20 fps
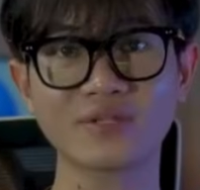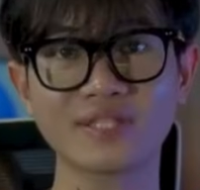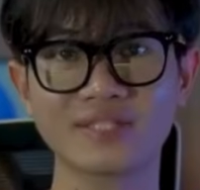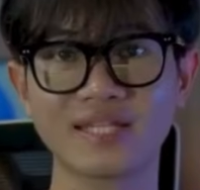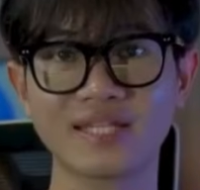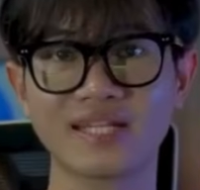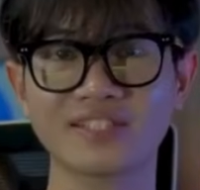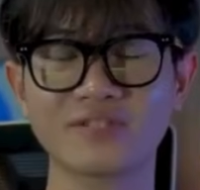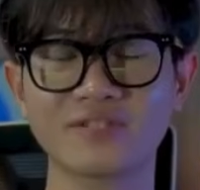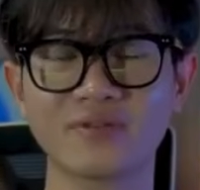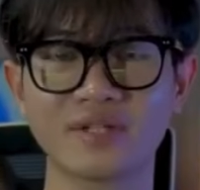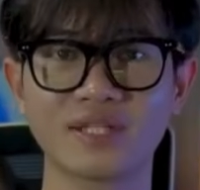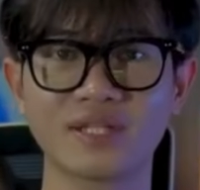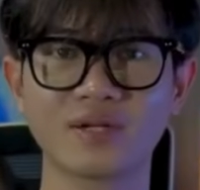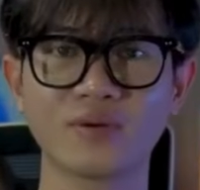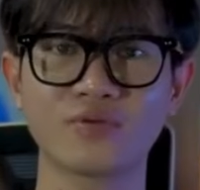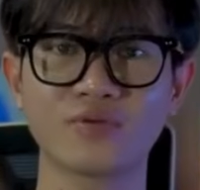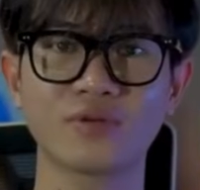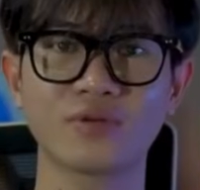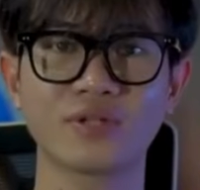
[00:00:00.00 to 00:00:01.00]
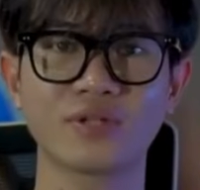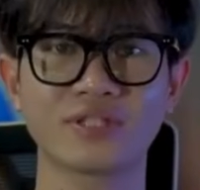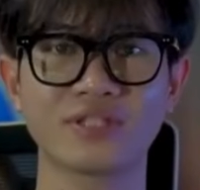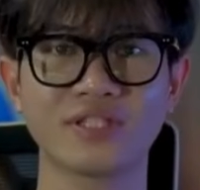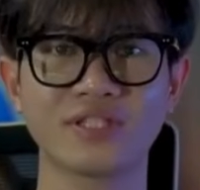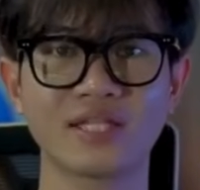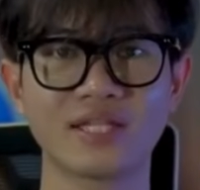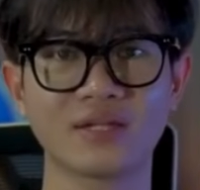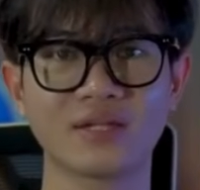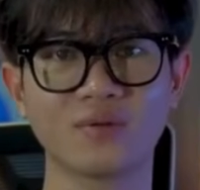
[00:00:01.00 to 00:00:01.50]
a test video for you to
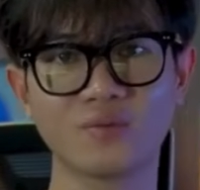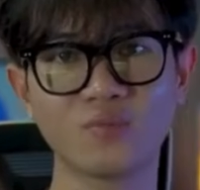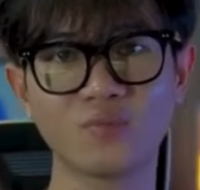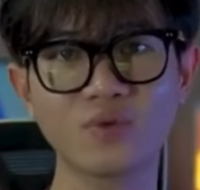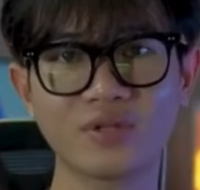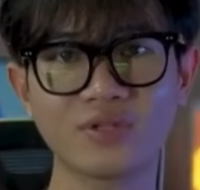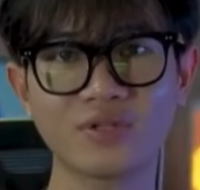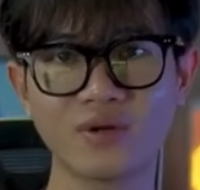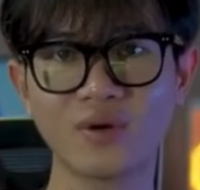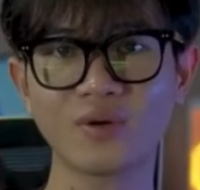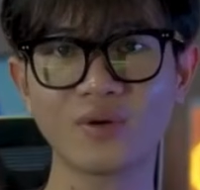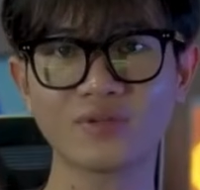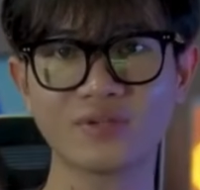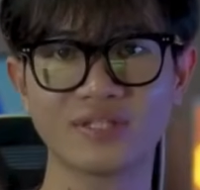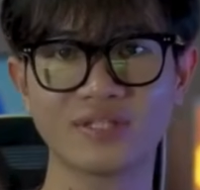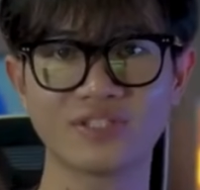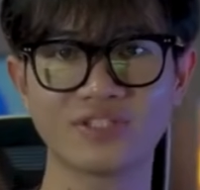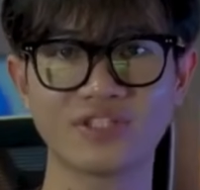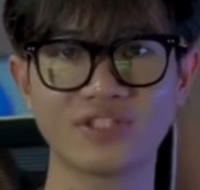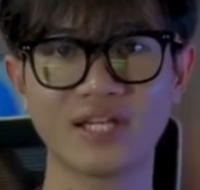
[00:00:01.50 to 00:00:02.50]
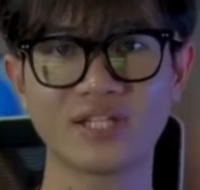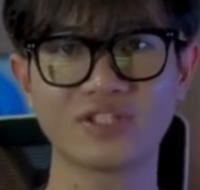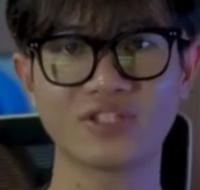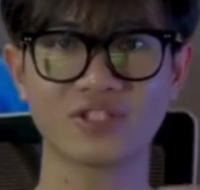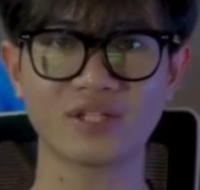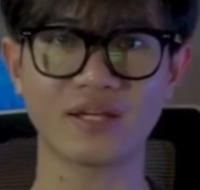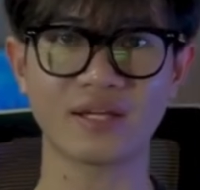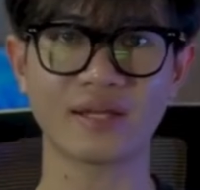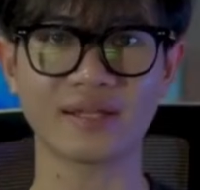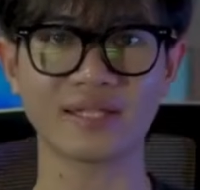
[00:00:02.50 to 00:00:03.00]
see what's called this
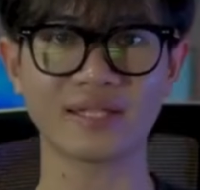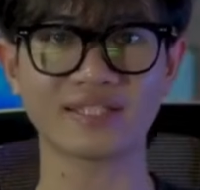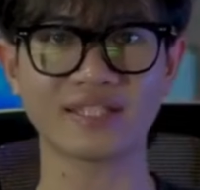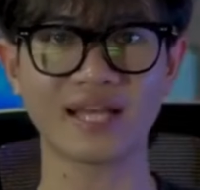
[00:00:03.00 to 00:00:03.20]
gesture, this